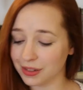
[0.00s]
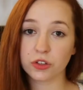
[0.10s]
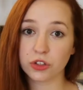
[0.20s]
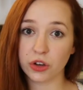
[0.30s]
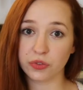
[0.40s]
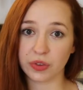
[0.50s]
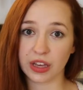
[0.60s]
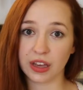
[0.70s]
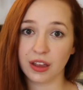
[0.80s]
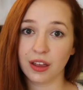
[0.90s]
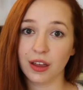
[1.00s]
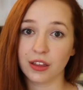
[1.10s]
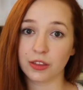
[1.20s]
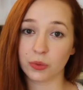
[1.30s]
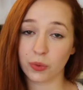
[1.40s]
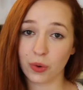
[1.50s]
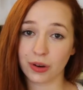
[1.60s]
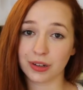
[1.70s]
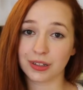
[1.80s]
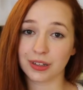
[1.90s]
Sophie, the
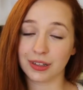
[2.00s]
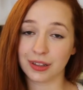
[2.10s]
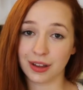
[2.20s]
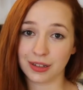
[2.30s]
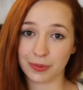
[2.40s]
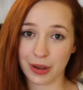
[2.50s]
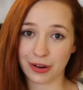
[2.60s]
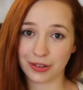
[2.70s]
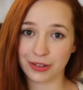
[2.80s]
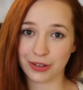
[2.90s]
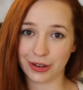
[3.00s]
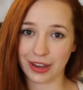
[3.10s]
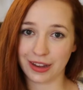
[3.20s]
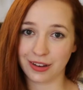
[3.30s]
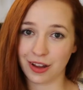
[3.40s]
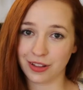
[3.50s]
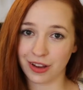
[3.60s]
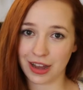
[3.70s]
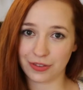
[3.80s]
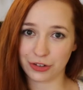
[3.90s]
ward Elanna's parents took in not
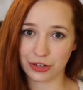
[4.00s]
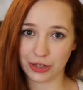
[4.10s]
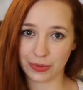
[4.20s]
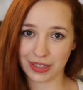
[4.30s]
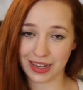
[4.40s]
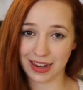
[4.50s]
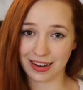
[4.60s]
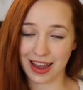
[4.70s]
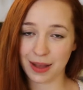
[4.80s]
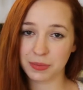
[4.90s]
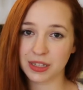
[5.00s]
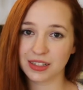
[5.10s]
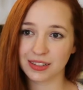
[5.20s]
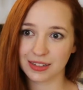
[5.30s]
long after she was kidnapped.